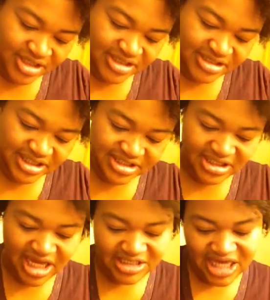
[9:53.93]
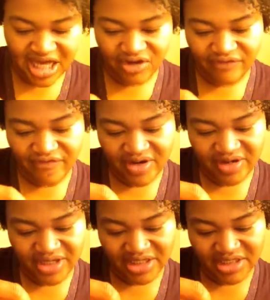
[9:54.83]
it says it has aloe
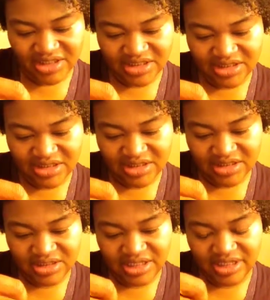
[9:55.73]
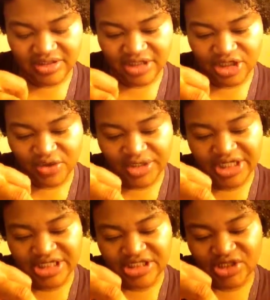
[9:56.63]
vera in it, and the
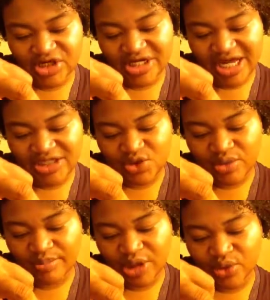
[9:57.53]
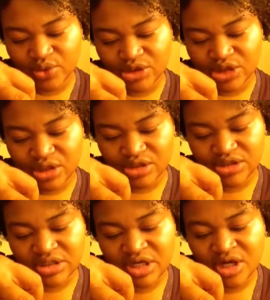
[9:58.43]
ingredients are natural mineral
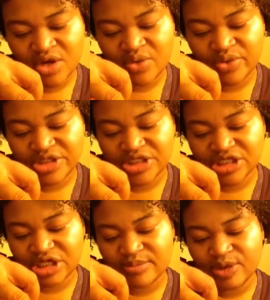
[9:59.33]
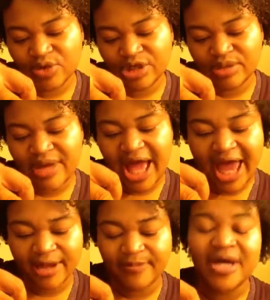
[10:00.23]
salts, which is ammonium
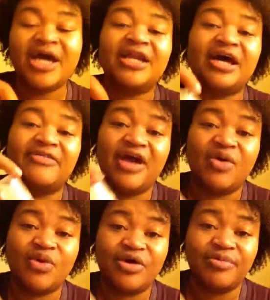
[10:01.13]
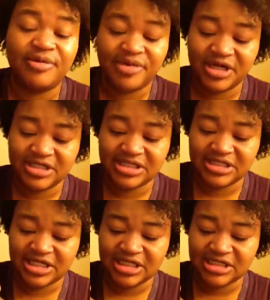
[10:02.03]
alum. Now that worried me because it
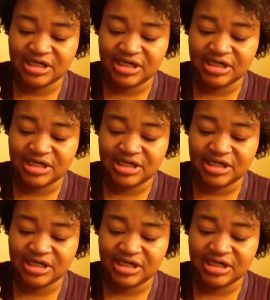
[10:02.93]
says